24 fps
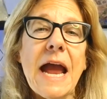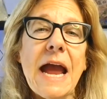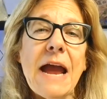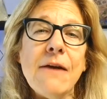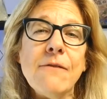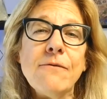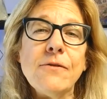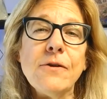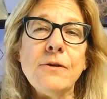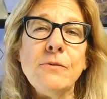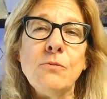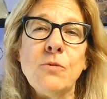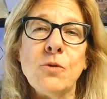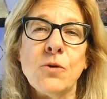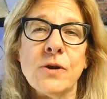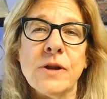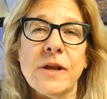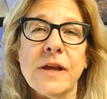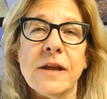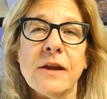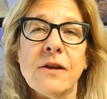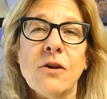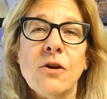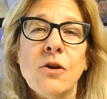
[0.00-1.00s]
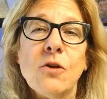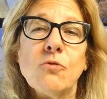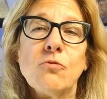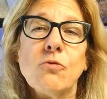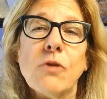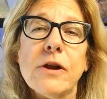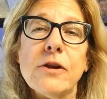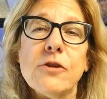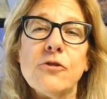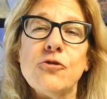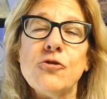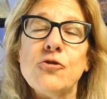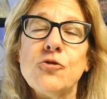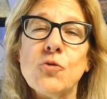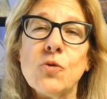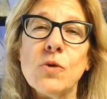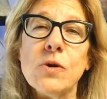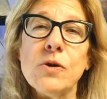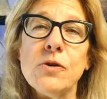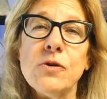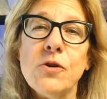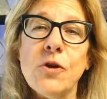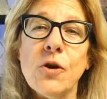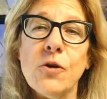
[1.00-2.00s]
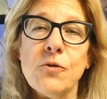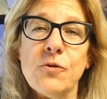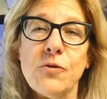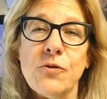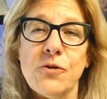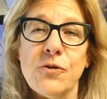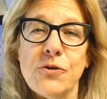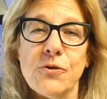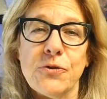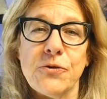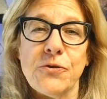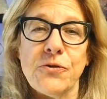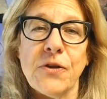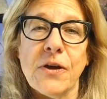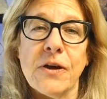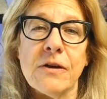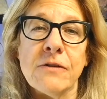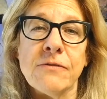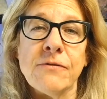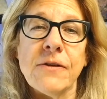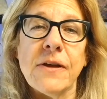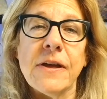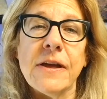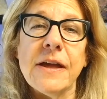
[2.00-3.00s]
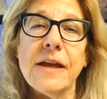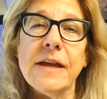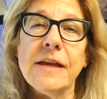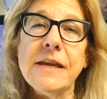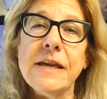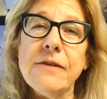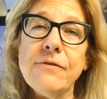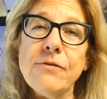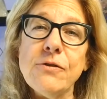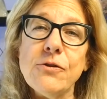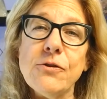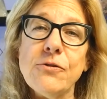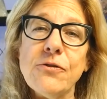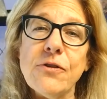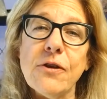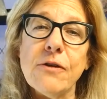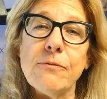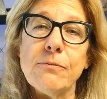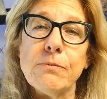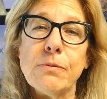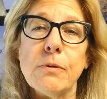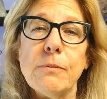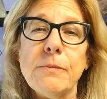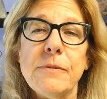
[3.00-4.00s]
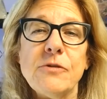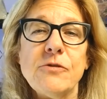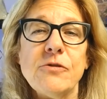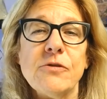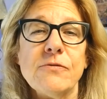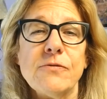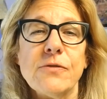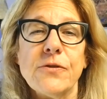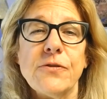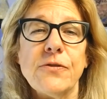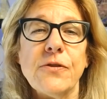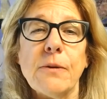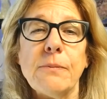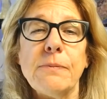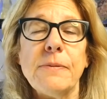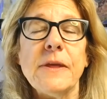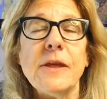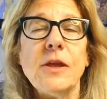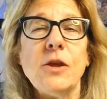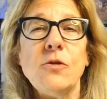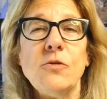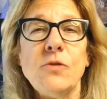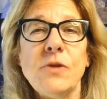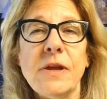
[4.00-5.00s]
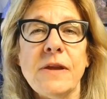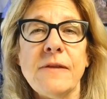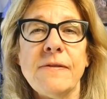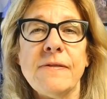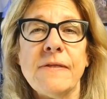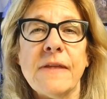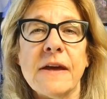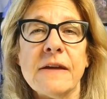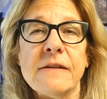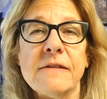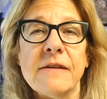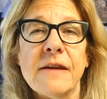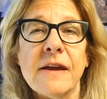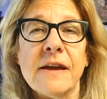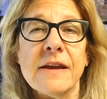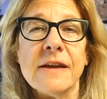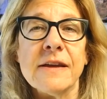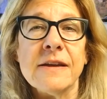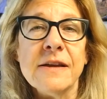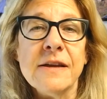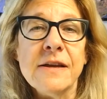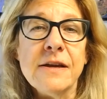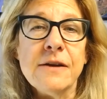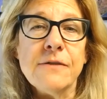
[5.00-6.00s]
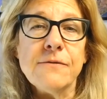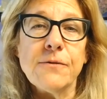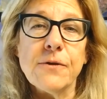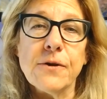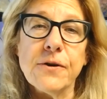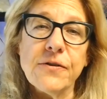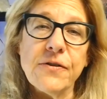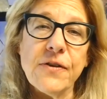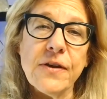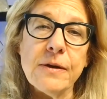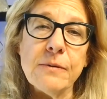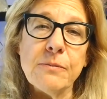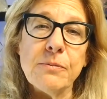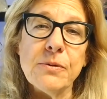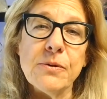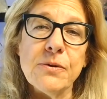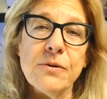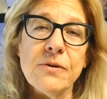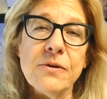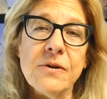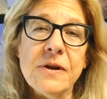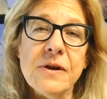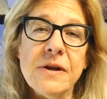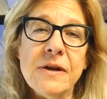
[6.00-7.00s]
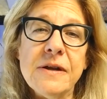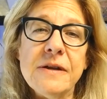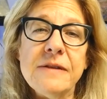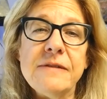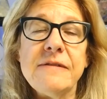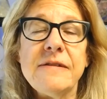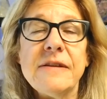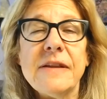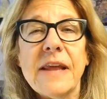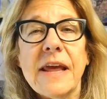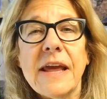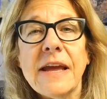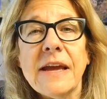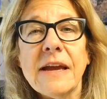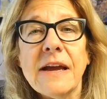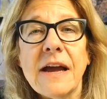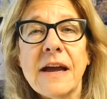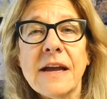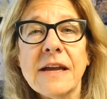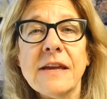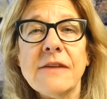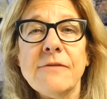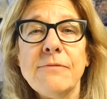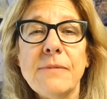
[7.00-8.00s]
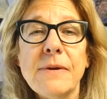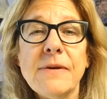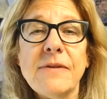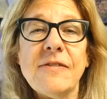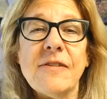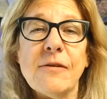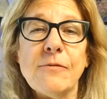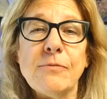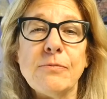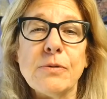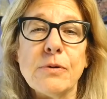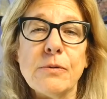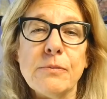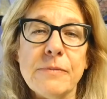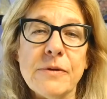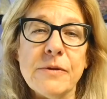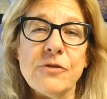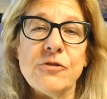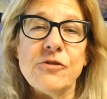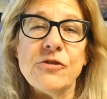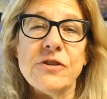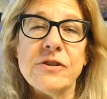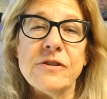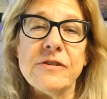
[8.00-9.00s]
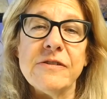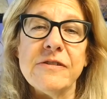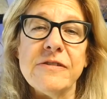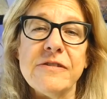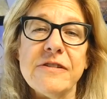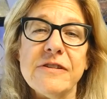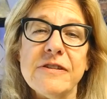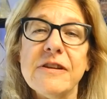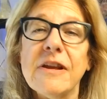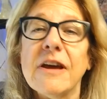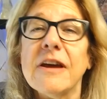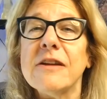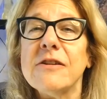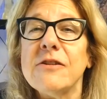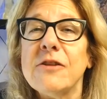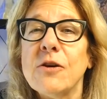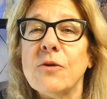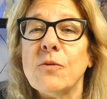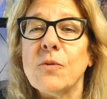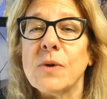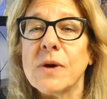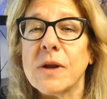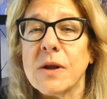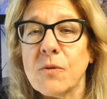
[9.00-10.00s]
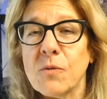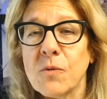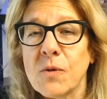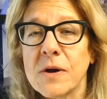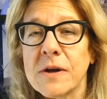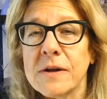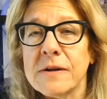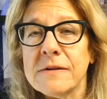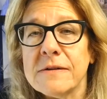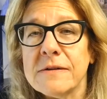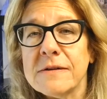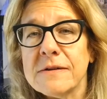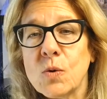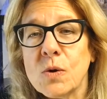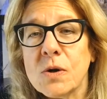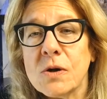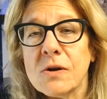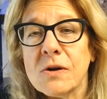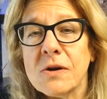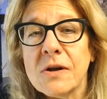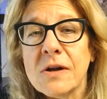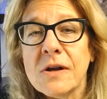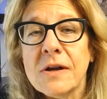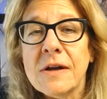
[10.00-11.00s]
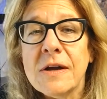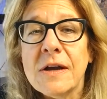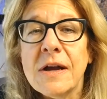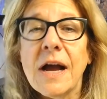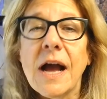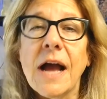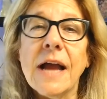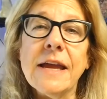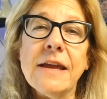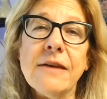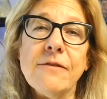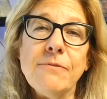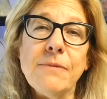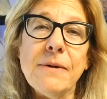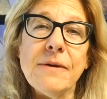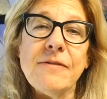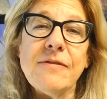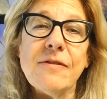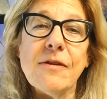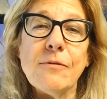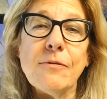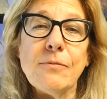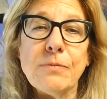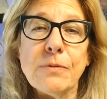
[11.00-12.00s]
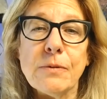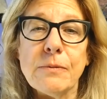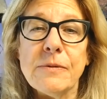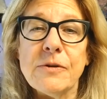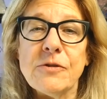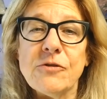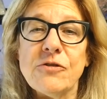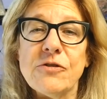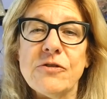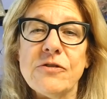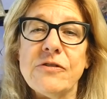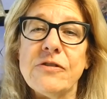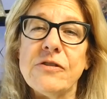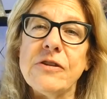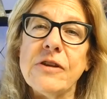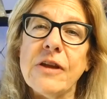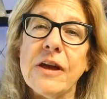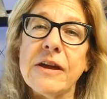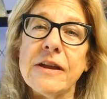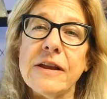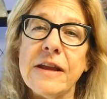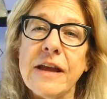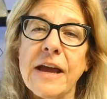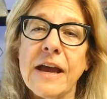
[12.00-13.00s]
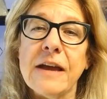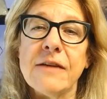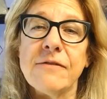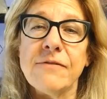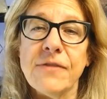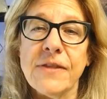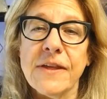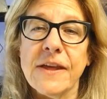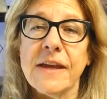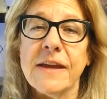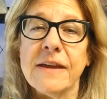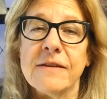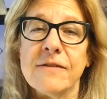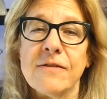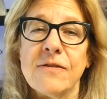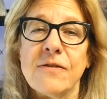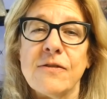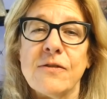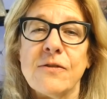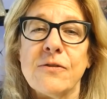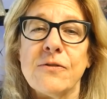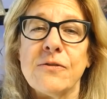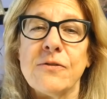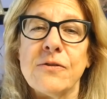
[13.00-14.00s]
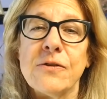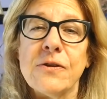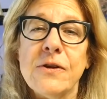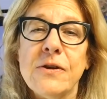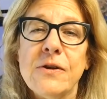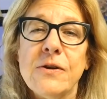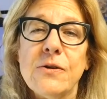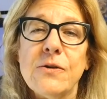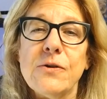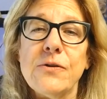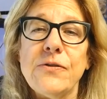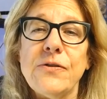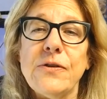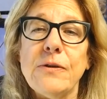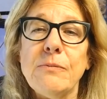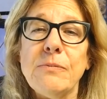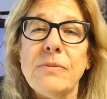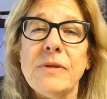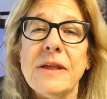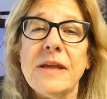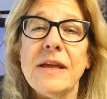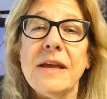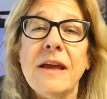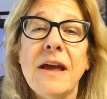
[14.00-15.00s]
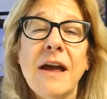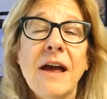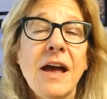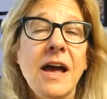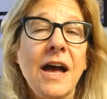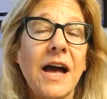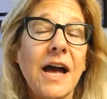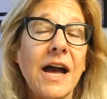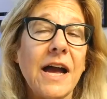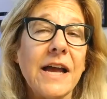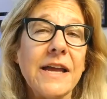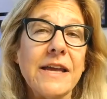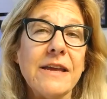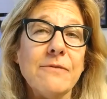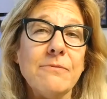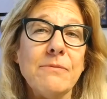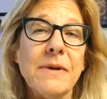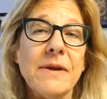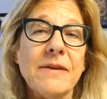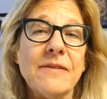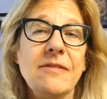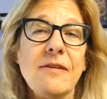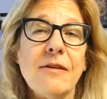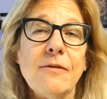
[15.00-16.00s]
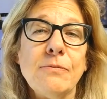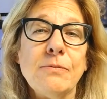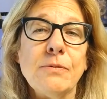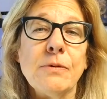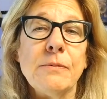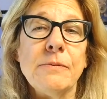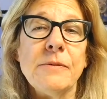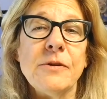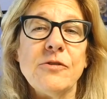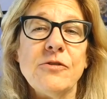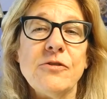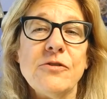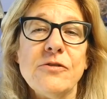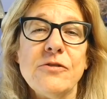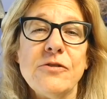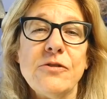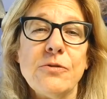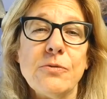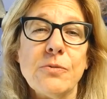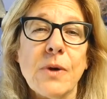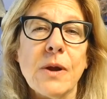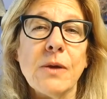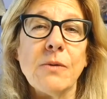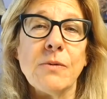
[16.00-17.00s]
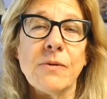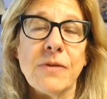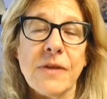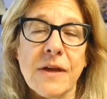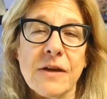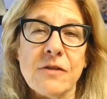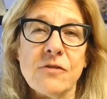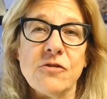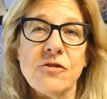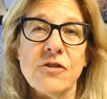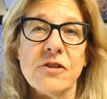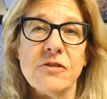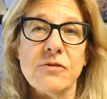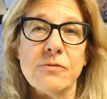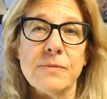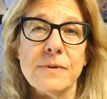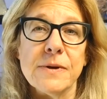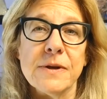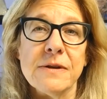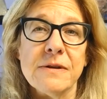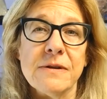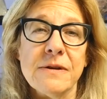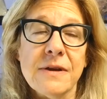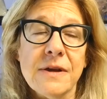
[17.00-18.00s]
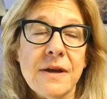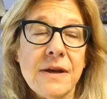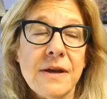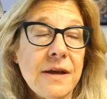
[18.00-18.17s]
Every morning, write a short note yourself and give yourself permission for something you need that day. For example, today I give myself permission to not know what I want, or I give myself permission to not have the answers, or simply, I give myself permission to write without judgment.